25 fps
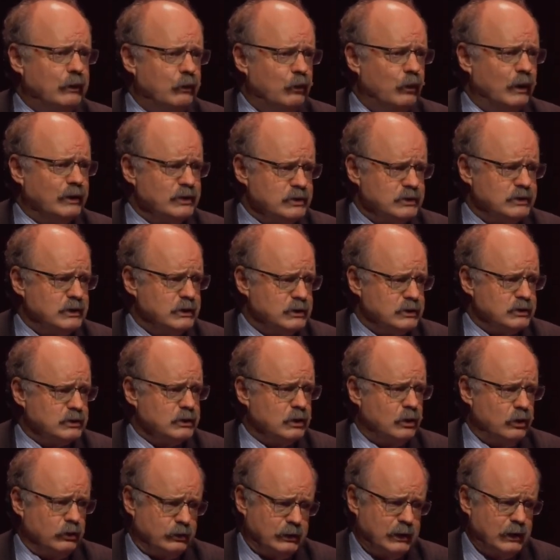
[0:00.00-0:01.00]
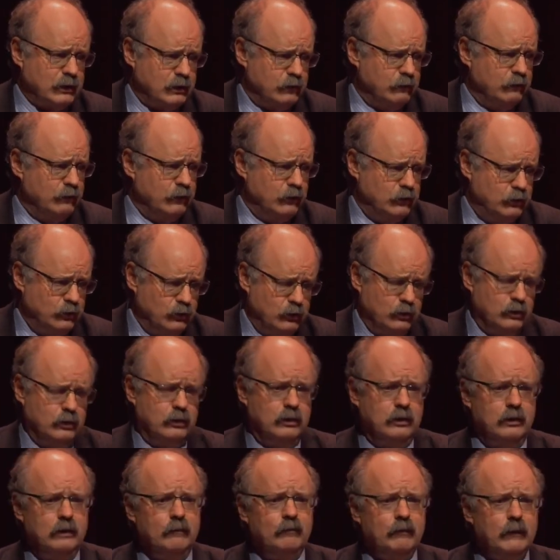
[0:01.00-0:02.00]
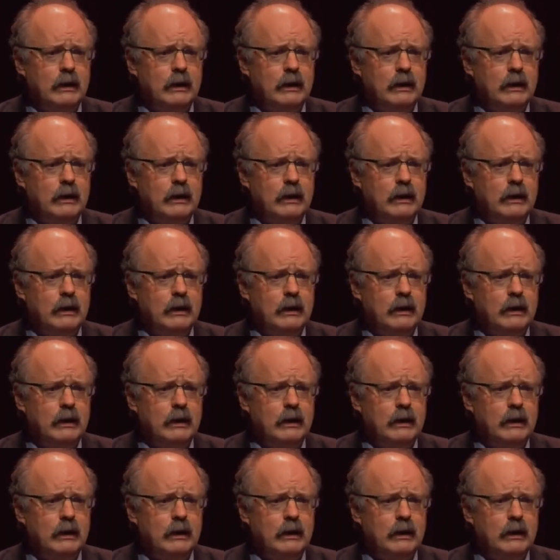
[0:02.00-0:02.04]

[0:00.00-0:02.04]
once it's got out of the door,